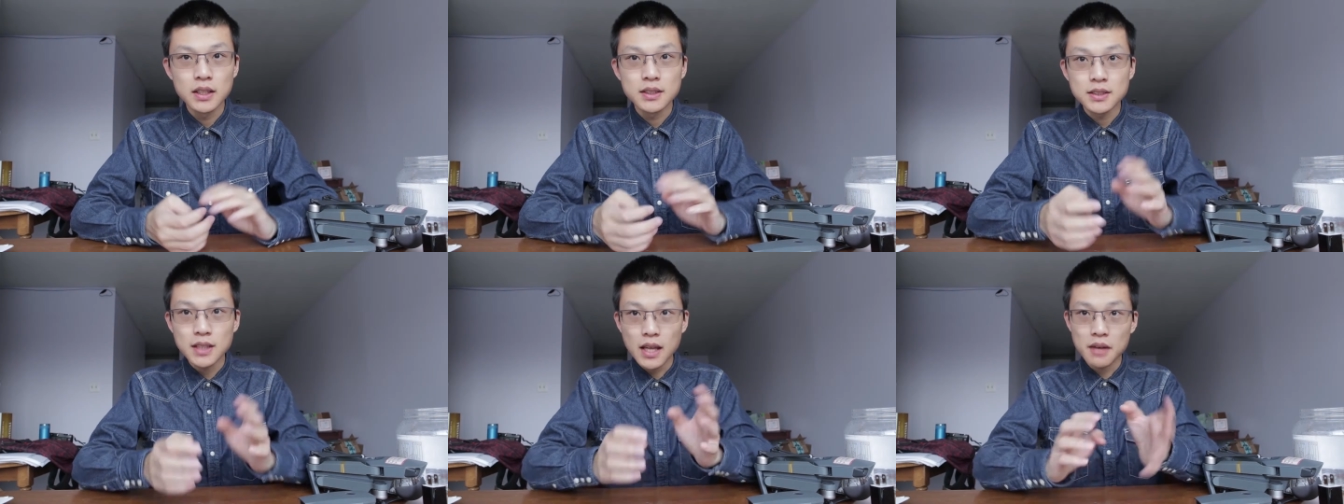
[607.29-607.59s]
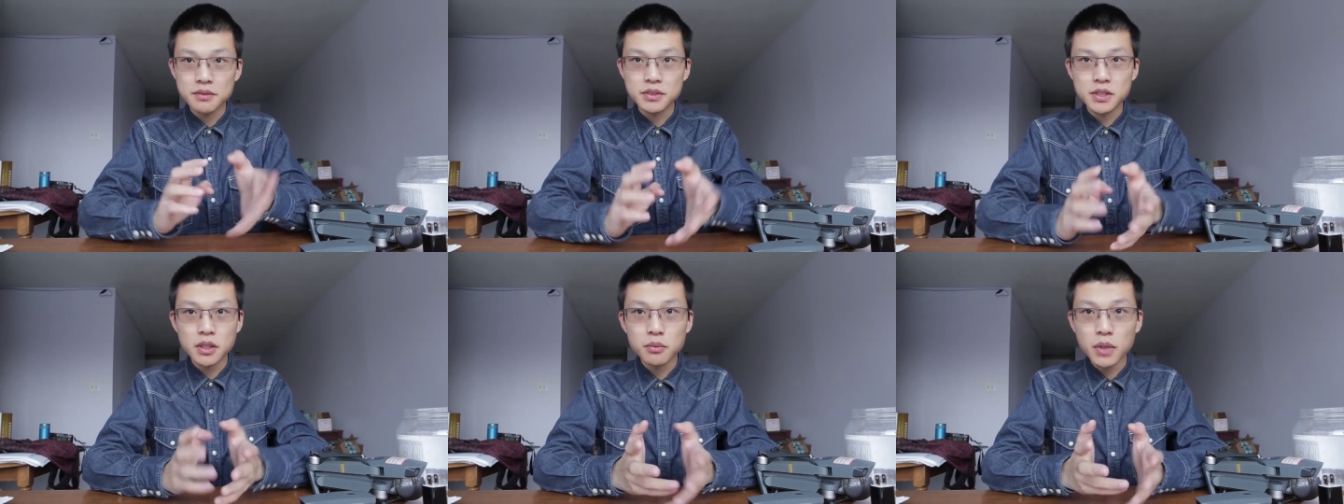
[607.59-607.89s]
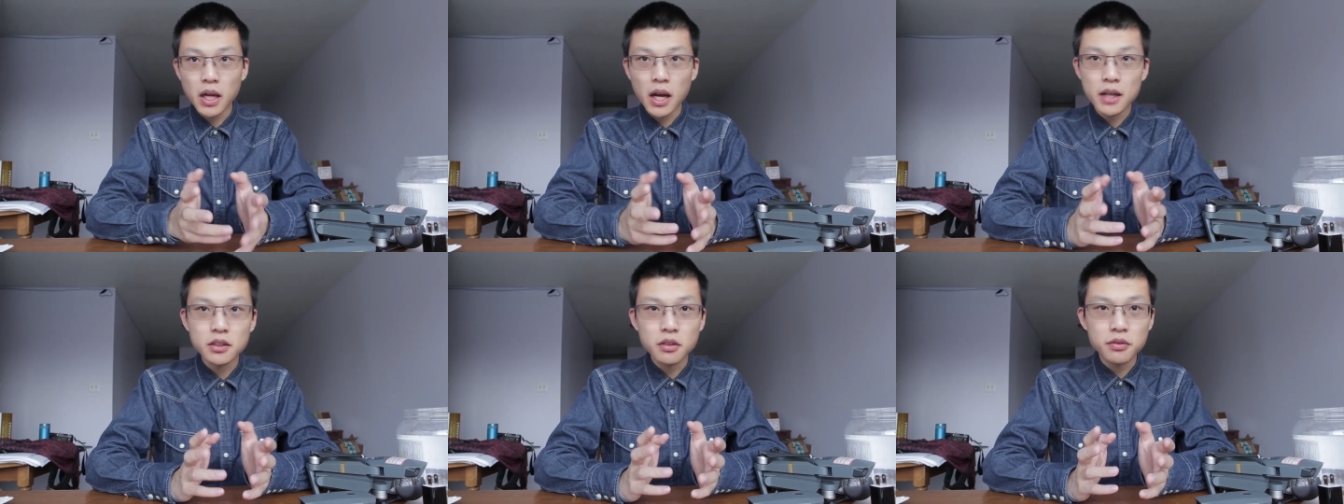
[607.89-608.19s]
They have
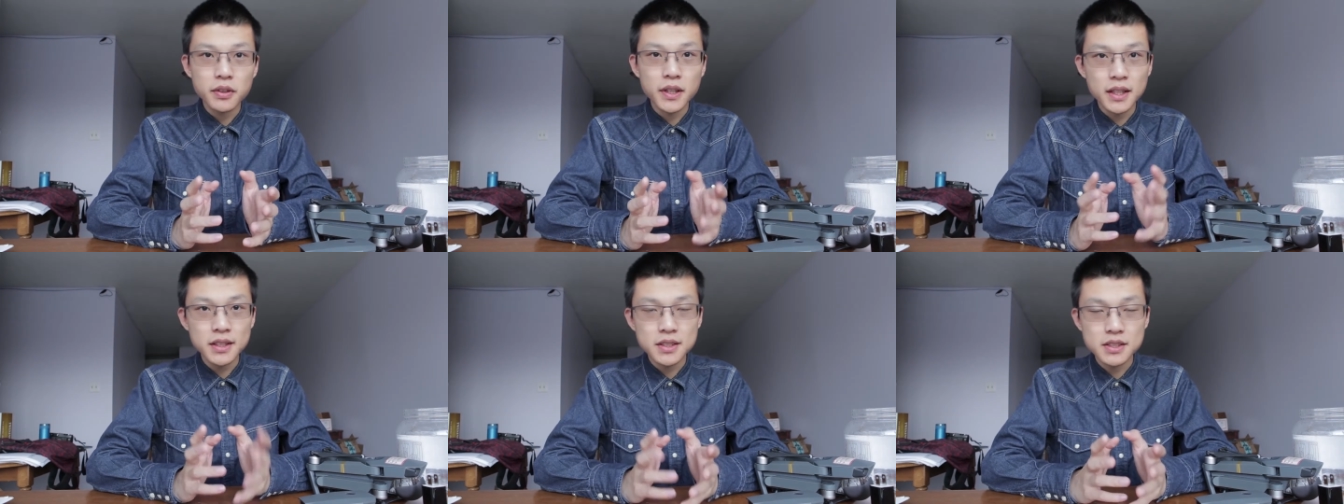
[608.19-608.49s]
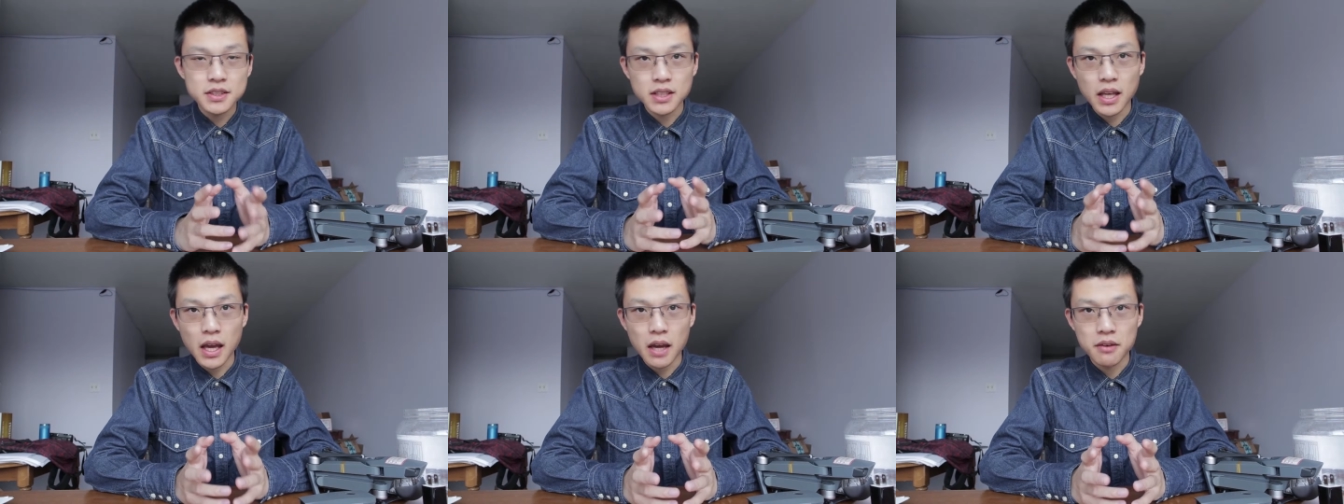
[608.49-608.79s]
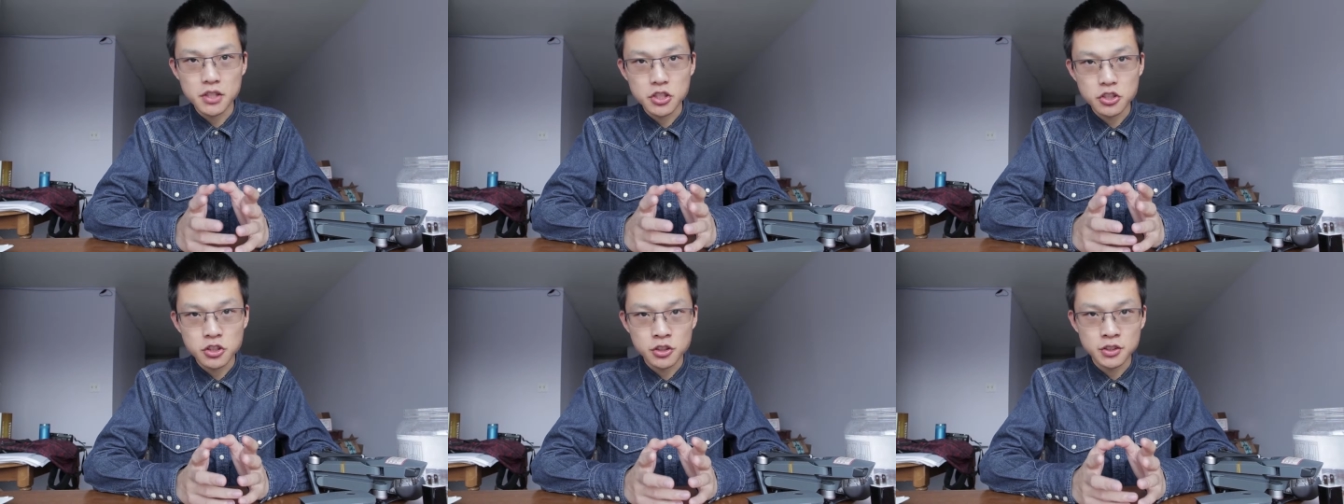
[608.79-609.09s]
some kind of heat
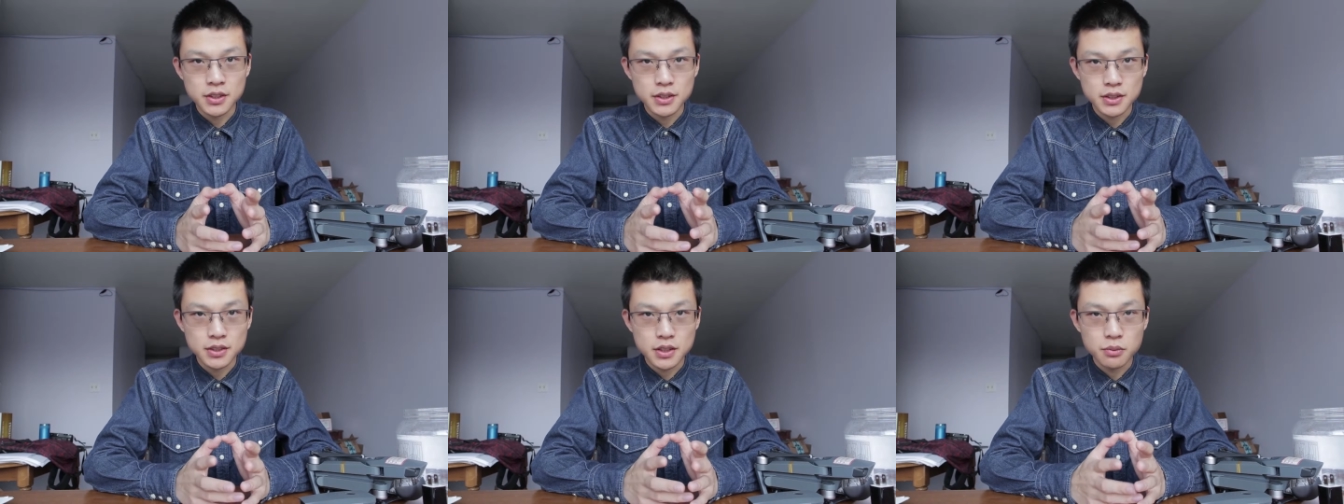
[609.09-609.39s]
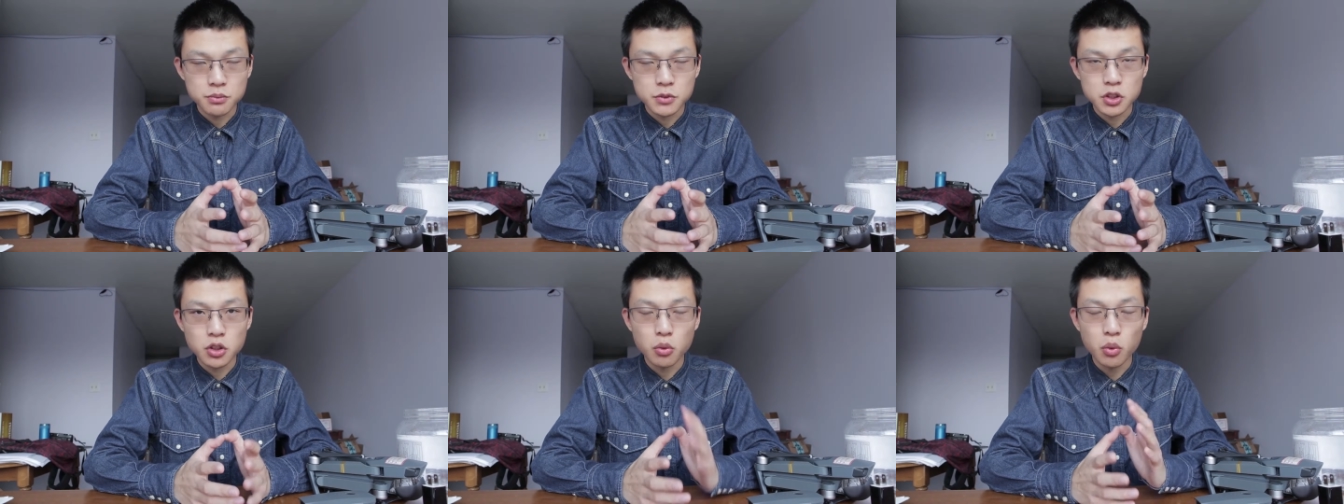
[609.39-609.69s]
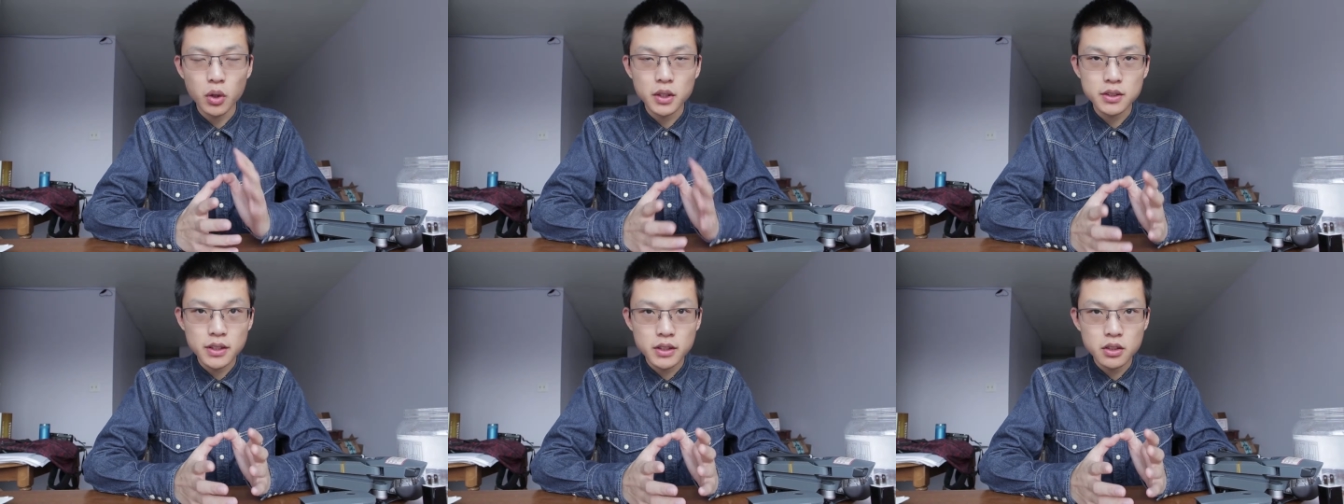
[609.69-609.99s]
scavenging system, so
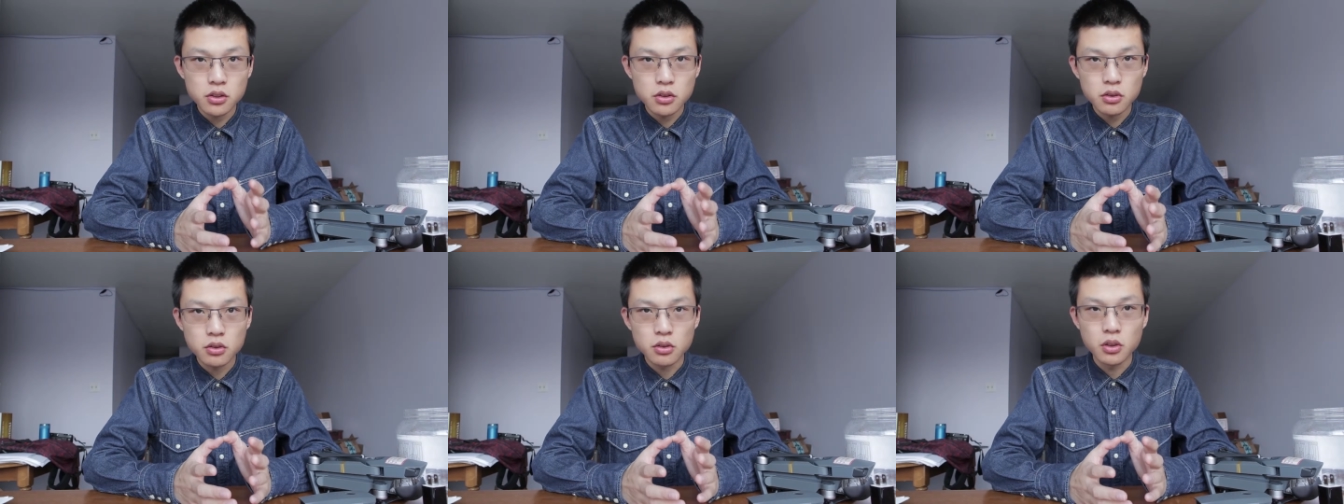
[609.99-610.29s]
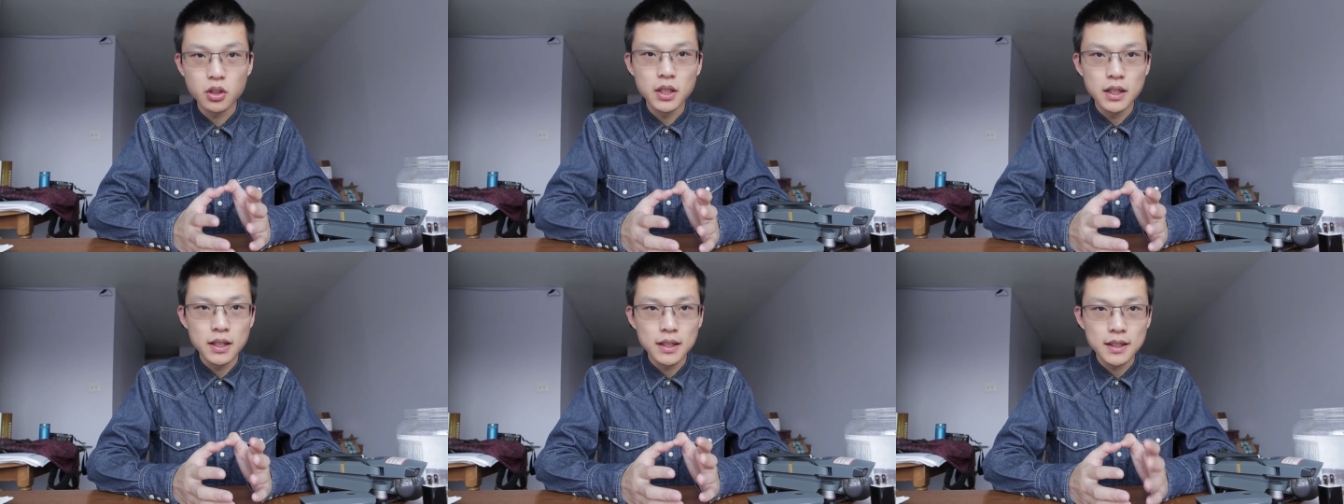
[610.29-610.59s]
what they do